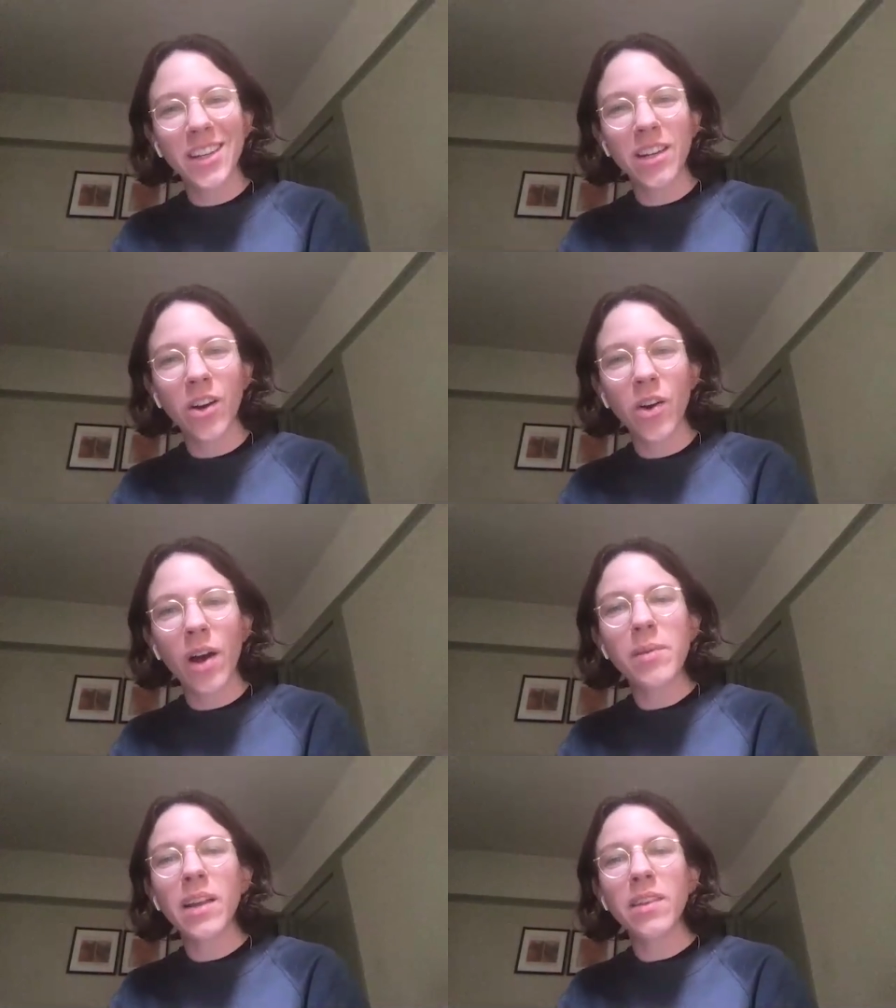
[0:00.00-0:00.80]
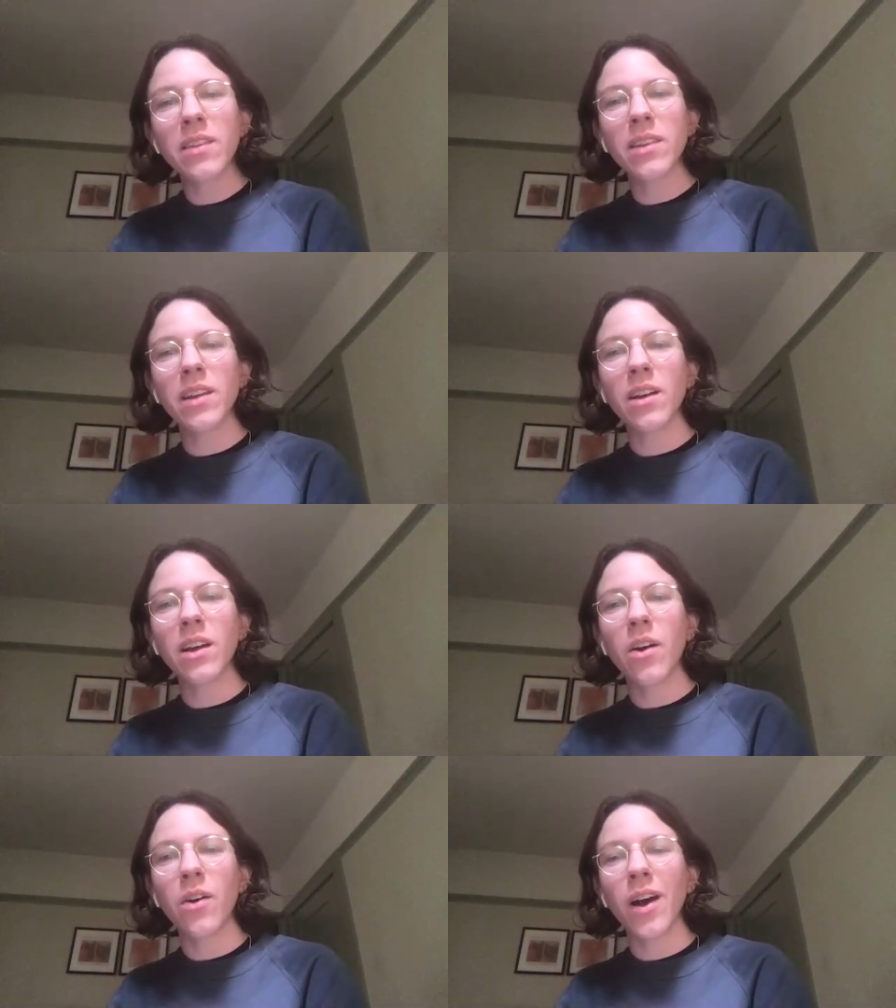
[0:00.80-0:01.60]
I mean, I think that
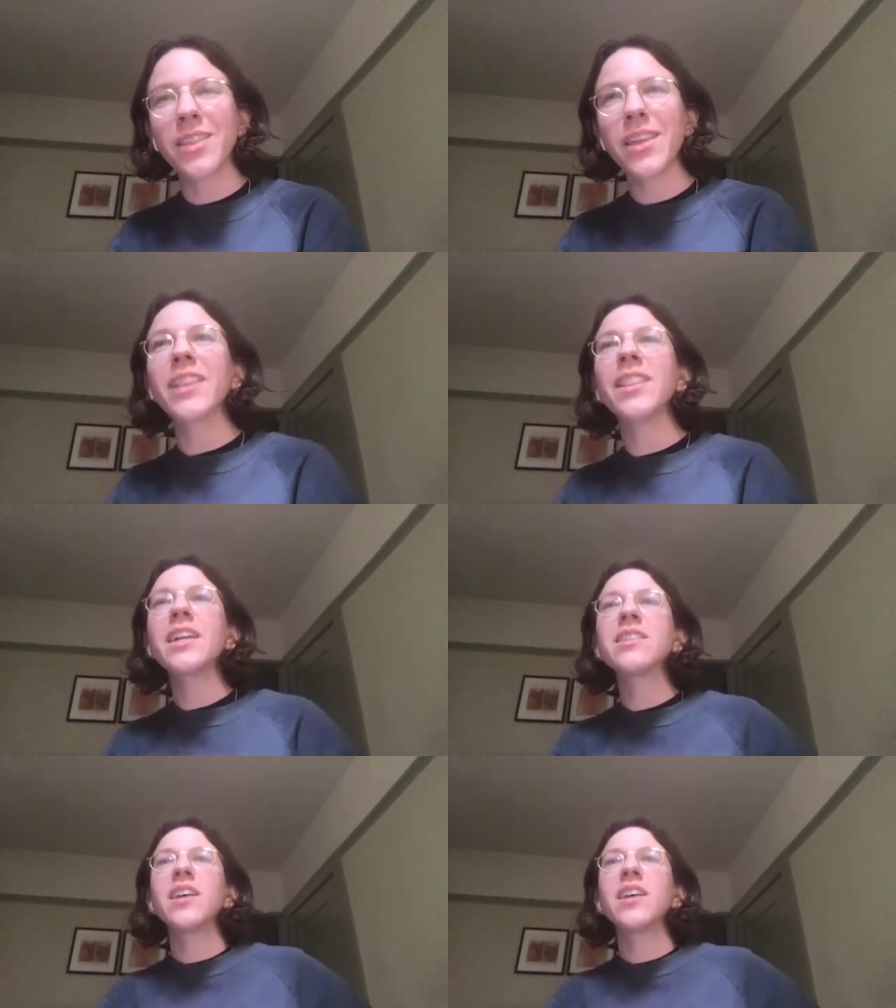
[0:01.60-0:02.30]
I'd like